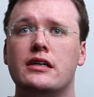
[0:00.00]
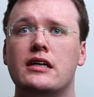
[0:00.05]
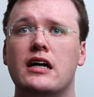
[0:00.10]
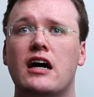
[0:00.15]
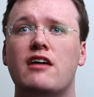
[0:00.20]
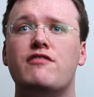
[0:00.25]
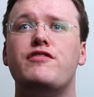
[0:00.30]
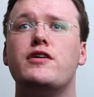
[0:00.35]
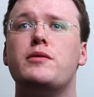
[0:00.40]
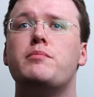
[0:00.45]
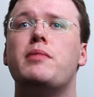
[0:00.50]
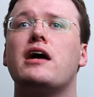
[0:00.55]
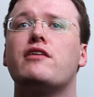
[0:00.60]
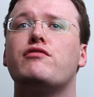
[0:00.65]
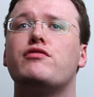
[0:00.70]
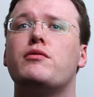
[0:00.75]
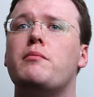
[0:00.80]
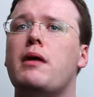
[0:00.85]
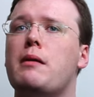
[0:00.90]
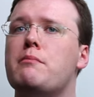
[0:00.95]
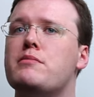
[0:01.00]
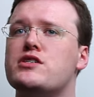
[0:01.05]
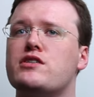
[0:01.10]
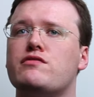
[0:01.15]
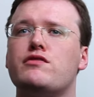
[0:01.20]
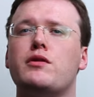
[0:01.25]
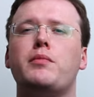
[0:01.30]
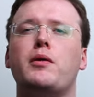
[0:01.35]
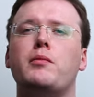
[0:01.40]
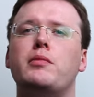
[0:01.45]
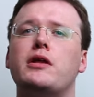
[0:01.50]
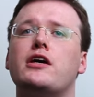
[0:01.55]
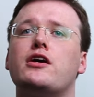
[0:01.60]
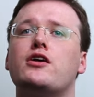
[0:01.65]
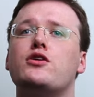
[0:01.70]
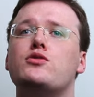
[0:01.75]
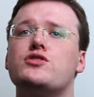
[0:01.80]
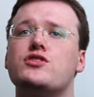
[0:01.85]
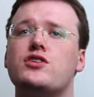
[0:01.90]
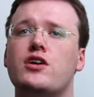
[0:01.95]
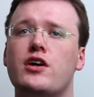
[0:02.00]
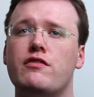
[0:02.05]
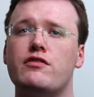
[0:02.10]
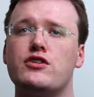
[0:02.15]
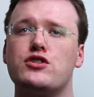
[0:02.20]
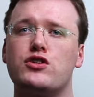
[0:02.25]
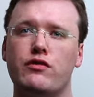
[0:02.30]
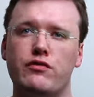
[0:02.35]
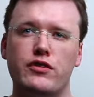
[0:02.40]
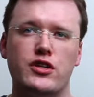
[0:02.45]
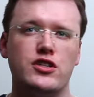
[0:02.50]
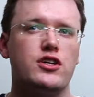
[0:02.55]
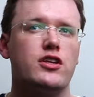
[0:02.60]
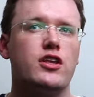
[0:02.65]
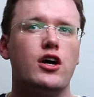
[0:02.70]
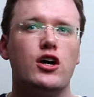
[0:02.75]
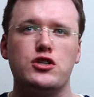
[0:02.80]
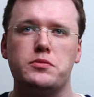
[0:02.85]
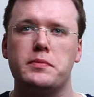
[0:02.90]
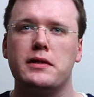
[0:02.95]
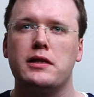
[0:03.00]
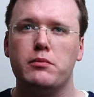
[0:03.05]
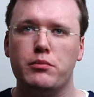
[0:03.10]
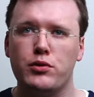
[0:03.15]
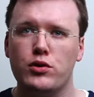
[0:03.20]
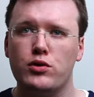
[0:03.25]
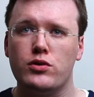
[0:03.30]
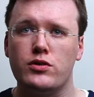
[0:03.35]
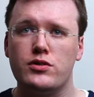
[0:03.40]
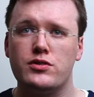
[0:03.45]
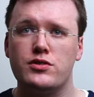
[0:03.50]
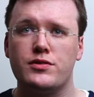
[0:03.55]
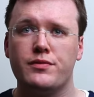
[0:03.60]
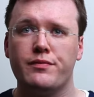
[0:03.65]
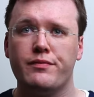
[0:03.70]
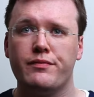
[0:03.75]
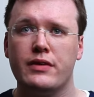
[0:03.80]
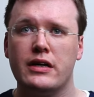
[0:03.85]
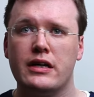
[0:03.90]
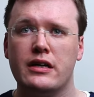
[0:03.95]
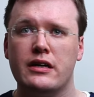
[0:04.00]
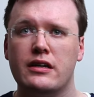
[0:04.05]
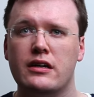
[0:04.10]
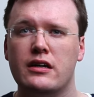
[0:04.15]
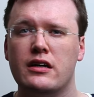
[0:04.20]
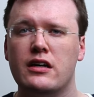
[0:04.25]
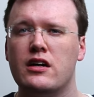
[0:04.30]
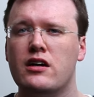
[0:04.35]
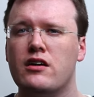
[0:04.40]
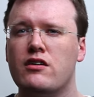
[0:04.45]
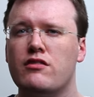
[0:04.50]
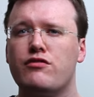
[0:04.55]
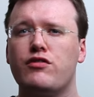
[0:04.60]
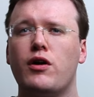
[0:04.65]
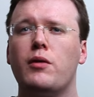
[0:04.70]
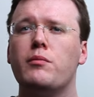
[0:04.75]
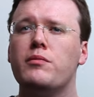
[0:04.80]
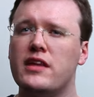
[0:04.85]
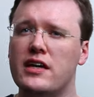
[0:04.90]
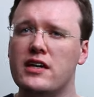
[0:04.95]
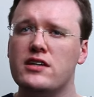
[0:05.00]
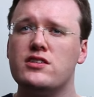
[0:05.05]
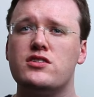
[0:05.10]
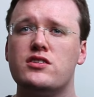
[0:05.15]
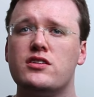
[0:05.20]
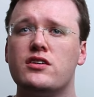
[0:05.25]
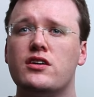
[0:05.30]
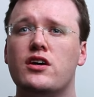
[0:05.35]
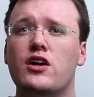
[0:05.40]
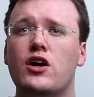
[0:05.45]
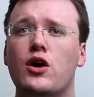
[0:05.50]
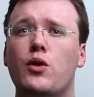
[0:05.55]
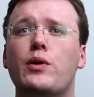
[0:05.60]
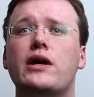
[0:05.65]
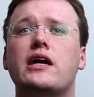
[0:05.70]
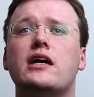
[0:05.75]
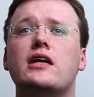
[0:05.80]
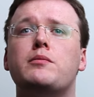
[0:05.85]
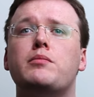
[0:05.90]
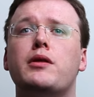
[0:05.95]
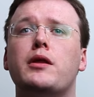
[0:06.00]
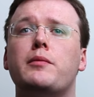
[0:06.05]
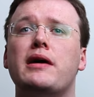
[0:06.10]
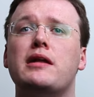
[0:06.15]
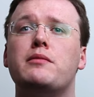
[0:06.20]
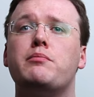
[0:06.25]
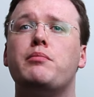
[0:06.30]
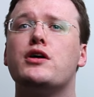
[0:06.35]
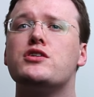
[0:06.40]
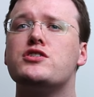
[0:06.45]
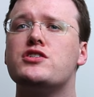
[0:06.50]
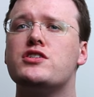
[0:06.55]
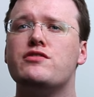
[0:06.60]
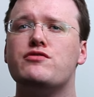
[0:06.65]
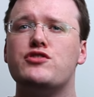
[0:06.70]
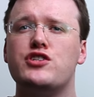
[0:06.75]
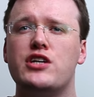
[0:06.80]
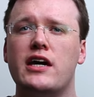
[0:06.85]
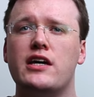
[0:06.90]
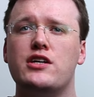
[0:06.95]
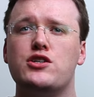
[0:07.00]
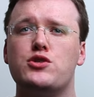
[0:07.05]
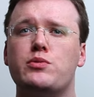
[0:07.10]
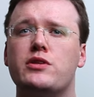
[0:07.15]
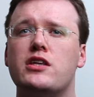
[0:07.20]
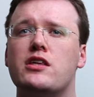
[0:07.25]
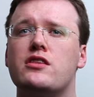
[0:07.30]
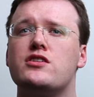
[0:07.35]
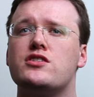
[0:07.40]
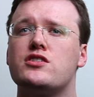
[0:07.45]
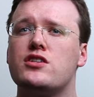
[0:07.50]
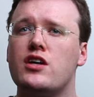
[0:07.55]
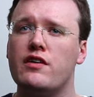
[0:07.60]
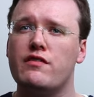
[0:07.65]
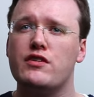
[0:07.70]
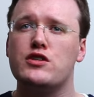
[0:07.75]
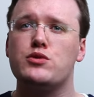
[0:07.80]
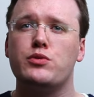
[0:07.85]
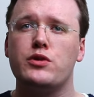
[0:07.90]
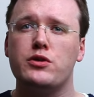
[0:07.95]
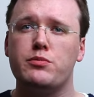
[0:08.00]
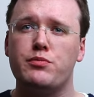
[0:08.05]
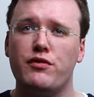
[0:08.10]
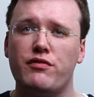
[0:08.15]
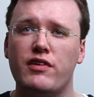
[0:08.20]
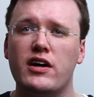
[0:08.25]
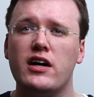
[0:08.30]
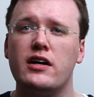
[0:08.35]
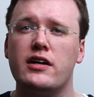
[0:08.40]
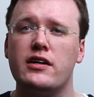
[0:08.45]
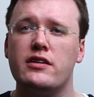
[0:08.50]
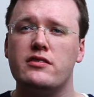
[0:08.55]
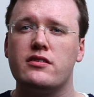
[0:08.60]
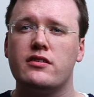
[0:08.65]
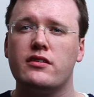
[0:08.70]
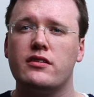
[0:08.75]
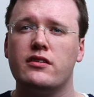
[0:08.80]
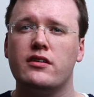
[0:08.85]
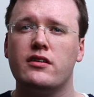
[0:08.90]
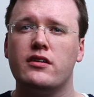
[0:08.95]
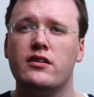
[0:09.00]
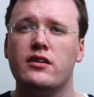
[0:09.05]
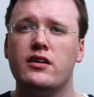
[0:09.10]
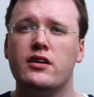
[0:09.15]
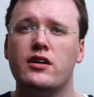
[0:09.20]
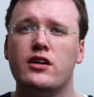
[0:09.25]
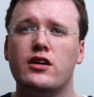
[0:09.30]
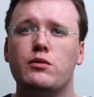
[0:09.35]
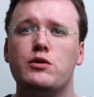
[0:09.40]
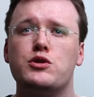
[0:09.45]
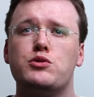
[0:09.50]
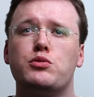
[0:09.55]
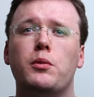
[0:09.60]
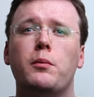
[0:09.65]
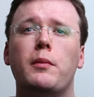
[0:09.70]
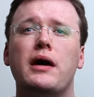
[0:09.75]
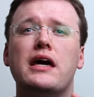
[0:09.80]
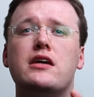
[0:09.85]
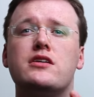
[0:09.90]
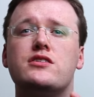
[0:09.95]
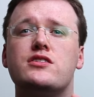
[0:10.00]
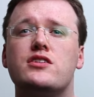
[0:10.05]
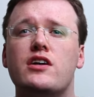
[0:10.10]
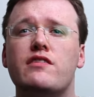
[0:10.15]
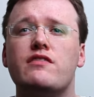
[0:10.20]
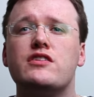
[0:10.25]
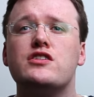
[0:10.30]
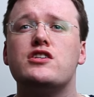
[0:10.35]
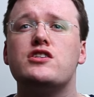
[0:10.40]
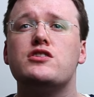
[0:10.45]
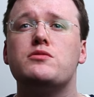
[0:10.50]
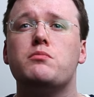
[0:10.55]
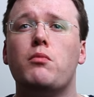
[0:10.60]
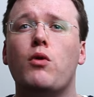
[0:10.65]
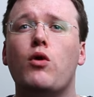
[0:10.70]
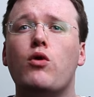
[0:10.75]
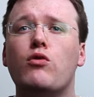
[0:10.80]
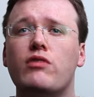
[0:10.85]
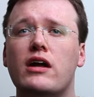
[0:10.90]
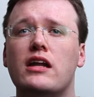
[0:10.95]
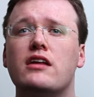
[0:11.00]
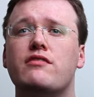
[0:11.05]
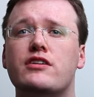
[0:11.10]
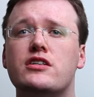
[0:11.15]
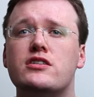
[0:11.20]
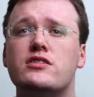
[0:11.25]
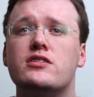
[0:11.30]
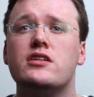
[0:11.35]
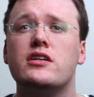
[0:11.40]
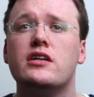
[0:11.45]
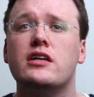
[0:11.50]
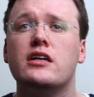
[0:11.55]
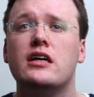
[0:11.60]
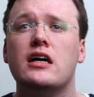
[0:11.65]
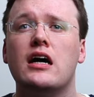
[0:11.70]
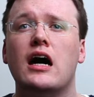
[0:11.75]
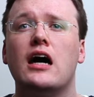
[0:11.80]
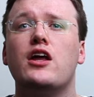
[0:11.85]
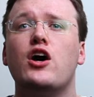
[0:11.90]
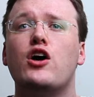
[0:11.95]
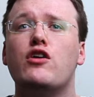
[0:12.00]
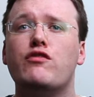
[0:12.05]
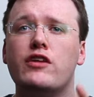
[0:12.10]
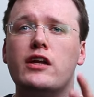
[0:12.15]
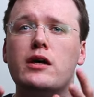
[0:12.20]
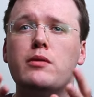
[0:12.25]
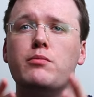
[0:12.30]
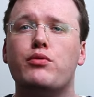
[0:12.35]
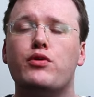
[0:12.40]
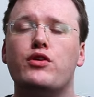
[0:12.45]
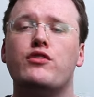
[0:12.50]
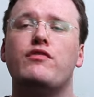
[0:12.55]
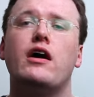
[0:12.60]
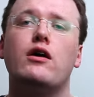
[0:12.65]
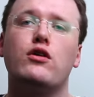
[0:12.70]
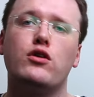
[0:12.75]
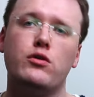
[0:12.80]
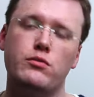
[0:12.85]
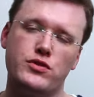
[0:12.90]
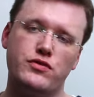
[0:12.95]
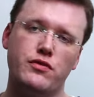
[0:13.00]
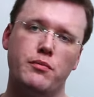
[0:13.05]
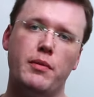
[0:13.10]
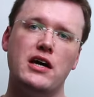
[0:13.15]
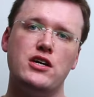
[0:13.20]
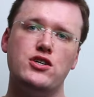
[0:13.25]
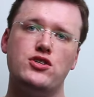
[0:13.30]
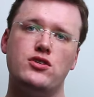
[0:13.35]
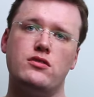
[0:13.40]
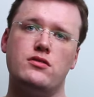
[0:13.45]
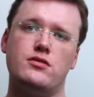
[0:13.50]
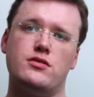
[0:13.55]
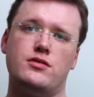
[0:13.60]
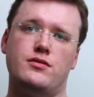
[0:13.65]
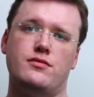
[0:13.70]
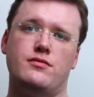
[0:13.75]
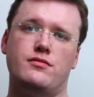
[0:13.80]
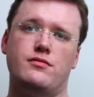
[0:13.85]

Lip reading: and feedback from members of the public who serve as governors on the hospital boards. From this, we can implement positive change within the service we provide, which will make services more relevant and hopefully improve outcomes for patients.